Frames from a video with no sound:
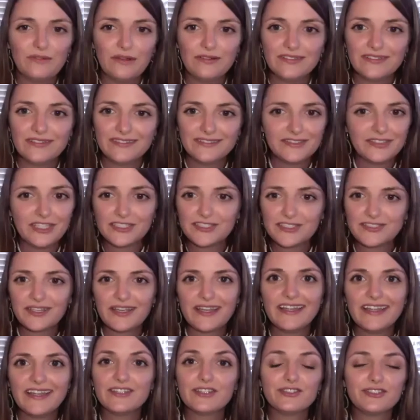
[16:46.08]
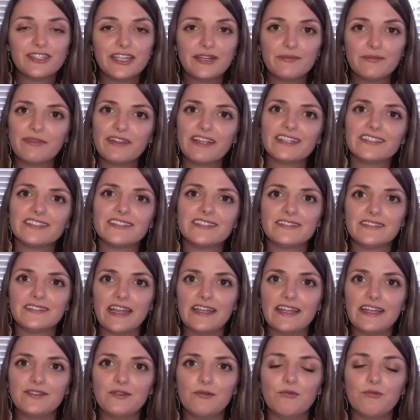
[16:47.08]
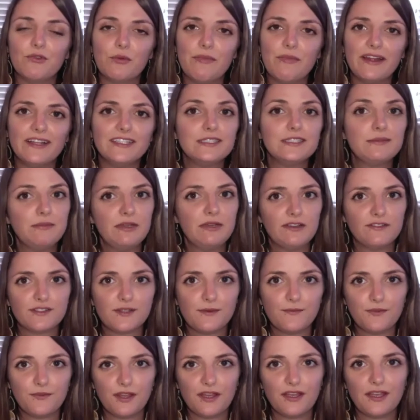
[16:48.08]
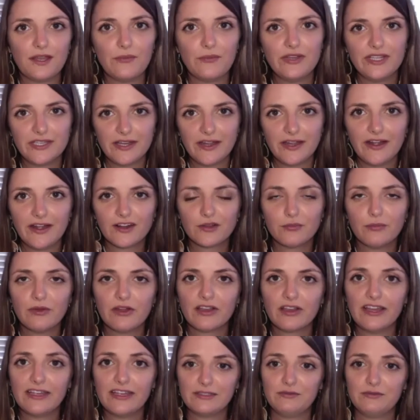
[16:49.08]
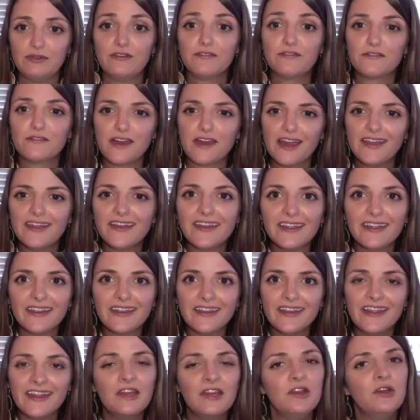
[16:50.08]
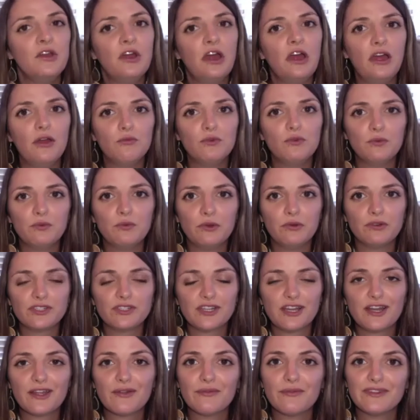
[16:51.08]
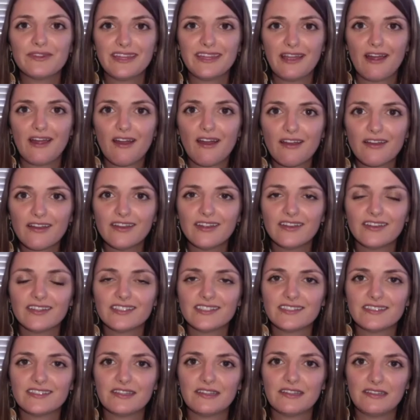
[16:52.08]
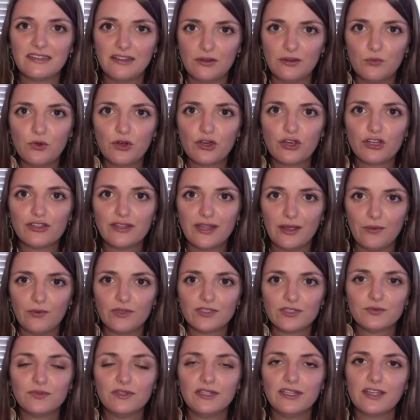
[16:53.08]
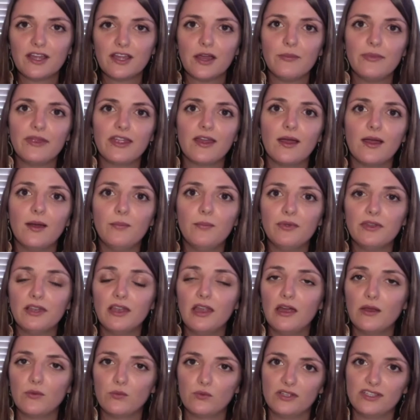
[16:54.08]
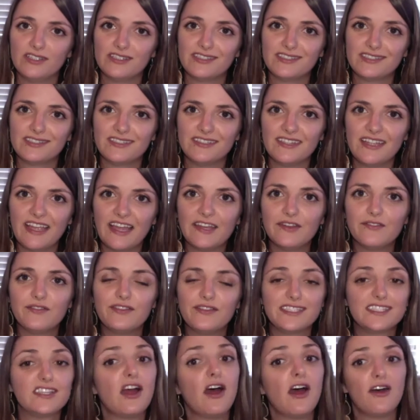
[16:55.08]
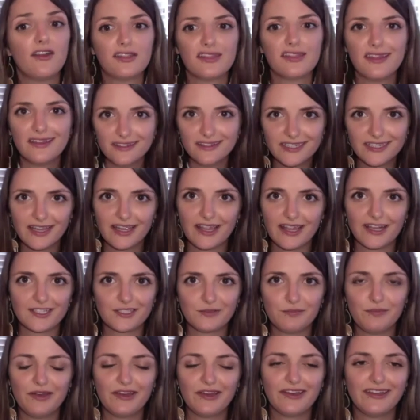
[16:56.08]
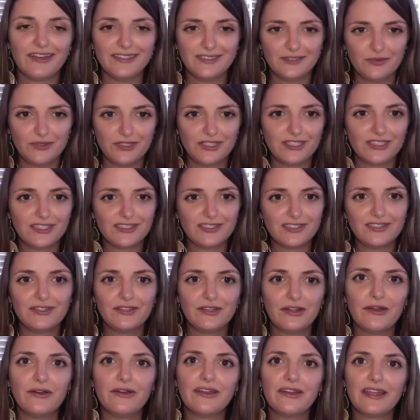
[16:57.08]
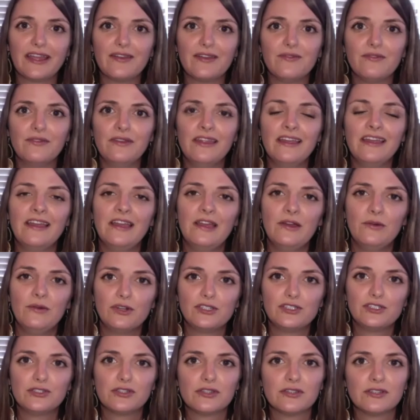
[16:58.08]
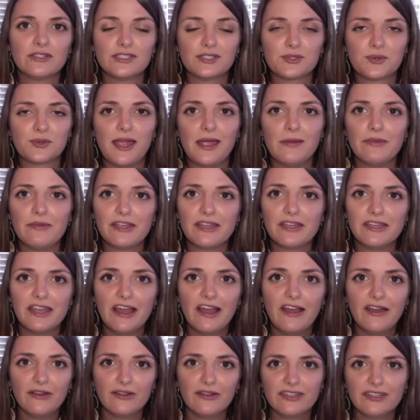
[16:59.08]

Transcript: just to interject, because that reminds me of something that we talked about last week, Friday, when we were talking with the artist. The word that was really coming up a lot was kind of this authentic experience, which is, you know, again, what you're describing now,